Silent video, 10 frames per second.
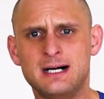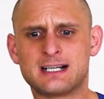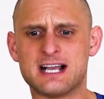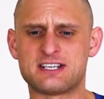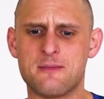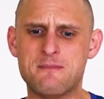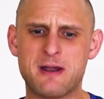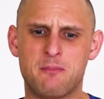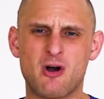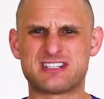Okay, so the
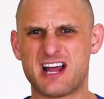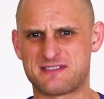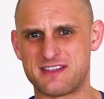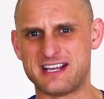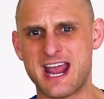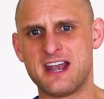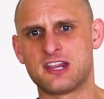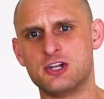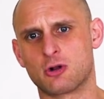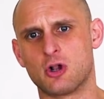metabolic stuff's at the end,
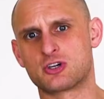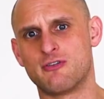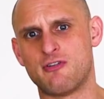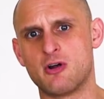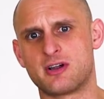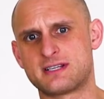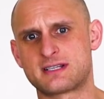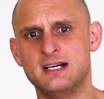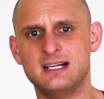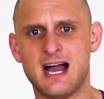the neurological
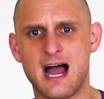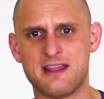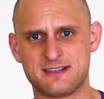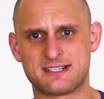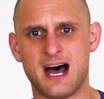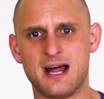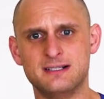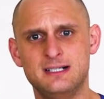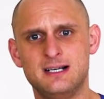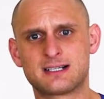focus at the start.
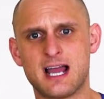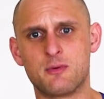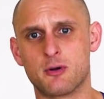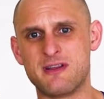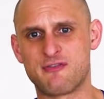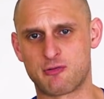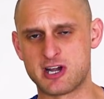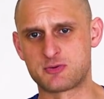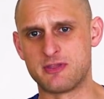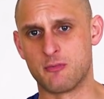Okay, we want to be
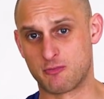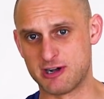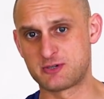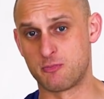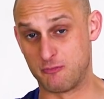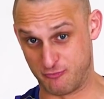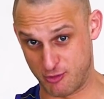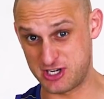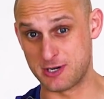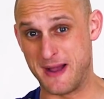fresh with it, fresh,
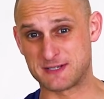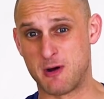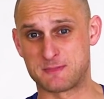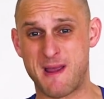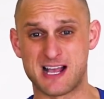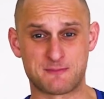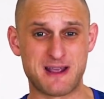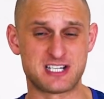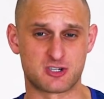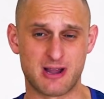fresh to maximize power,
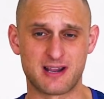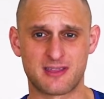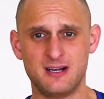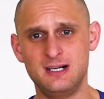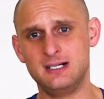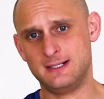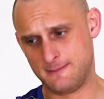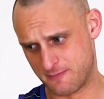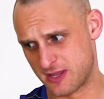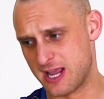speed, strength,
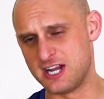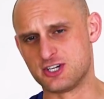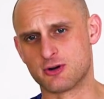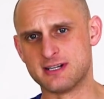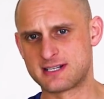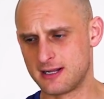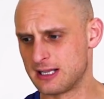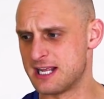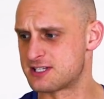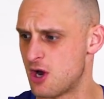endurance,
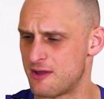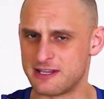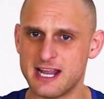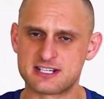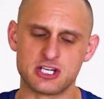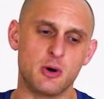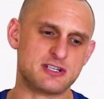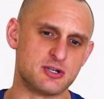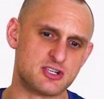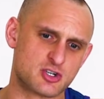less so at the end. So you
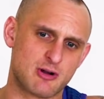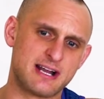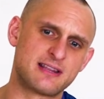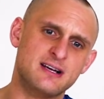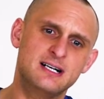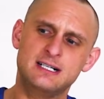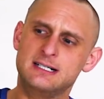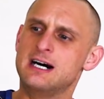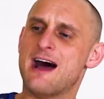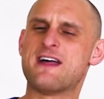always do strength.
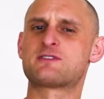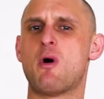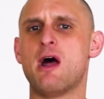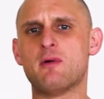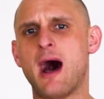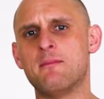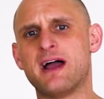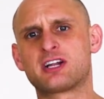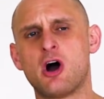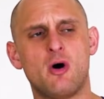And that's why at, um,
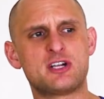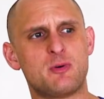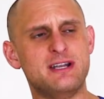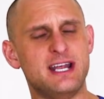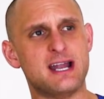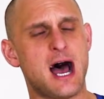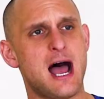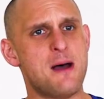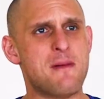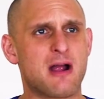at college we did, uh,
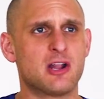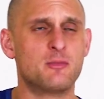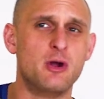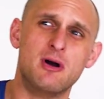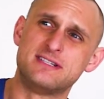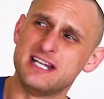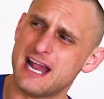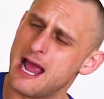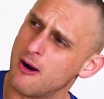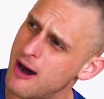at Maryland, we always
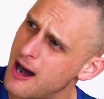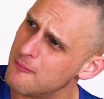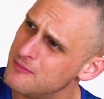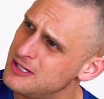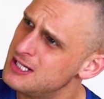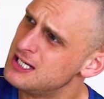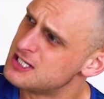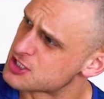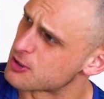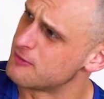did our um,
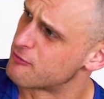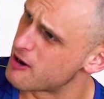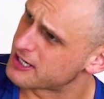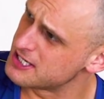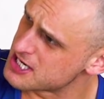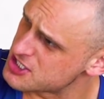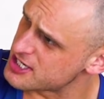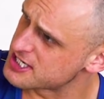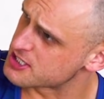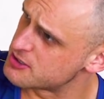strength before our
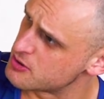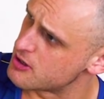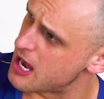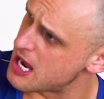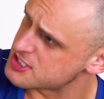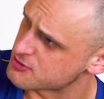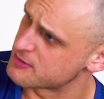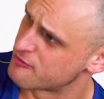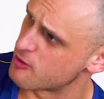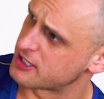conditioning. So do uh,
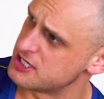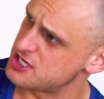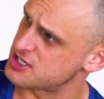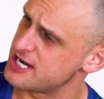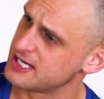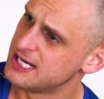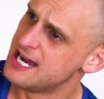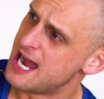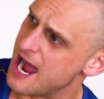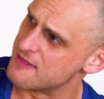strength before our conditioning
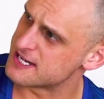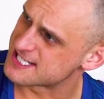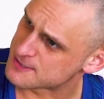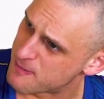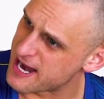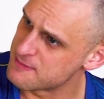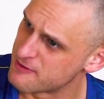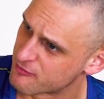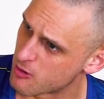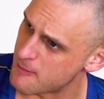and then speed
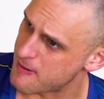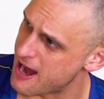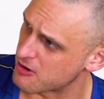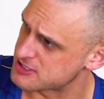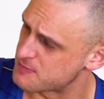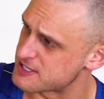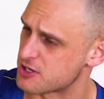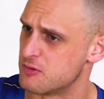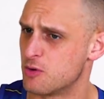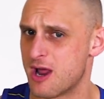before our power or speed.
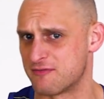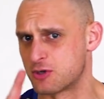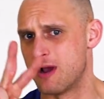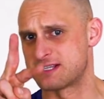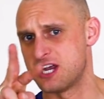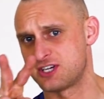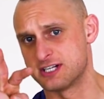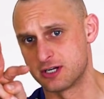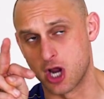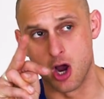So we'd have two of our
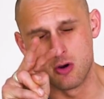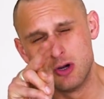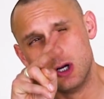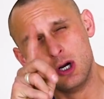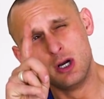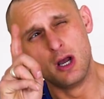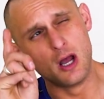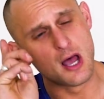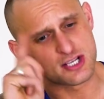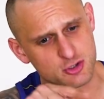sessions. It'd go
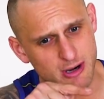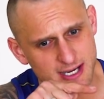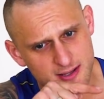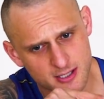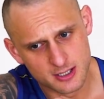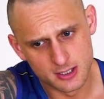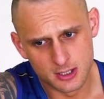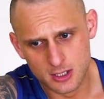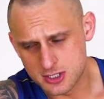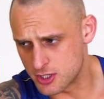uh, strength.
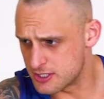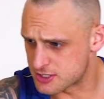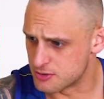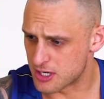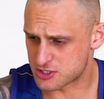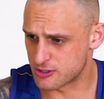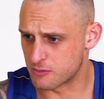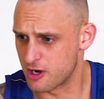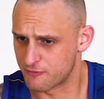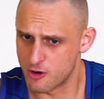So, you, so we'll do our
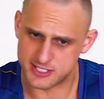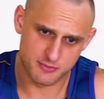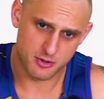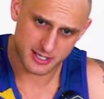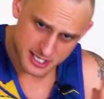strength work first and we'll do our